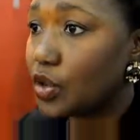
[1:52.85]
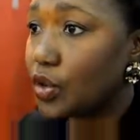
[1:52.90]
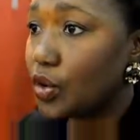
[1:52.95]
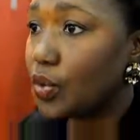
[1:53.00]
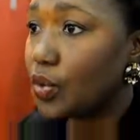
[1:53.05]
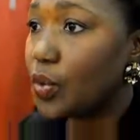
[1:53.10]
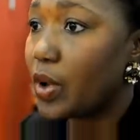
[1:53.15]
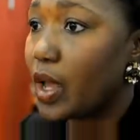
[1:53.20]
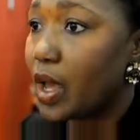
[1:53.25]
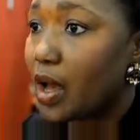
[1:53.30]
You
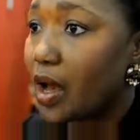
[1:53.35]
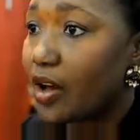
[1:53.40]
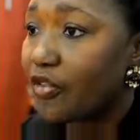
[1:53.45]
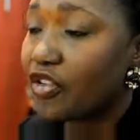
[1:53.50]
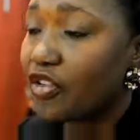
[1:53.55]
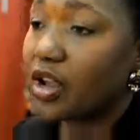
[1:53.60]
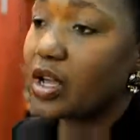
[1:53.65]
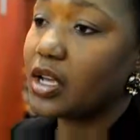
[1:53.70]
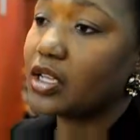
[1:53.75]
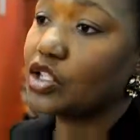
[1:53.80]
know, we are
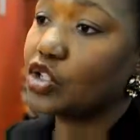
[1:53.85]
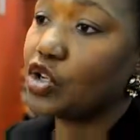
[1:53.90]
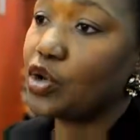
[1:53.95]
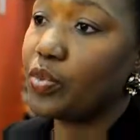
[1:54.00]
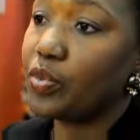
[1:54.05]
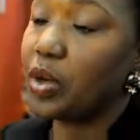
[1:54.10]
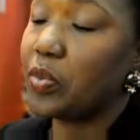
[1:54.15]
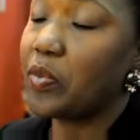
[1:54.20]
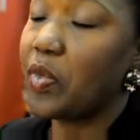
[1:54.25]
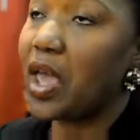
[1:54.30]
Africa's
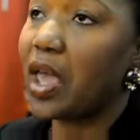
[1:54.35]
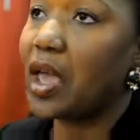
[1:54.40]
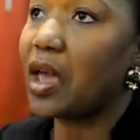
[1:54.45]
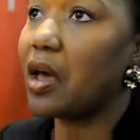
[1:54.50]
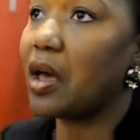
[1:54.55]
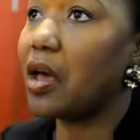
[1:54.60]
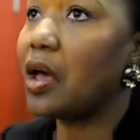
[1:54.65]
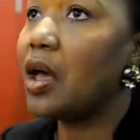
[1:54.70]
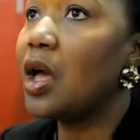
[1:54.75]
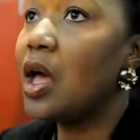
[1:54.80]
shopping
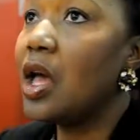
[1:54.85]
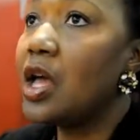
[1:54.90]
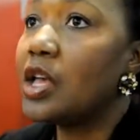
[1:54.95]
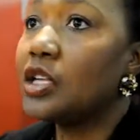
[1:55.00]
mecca.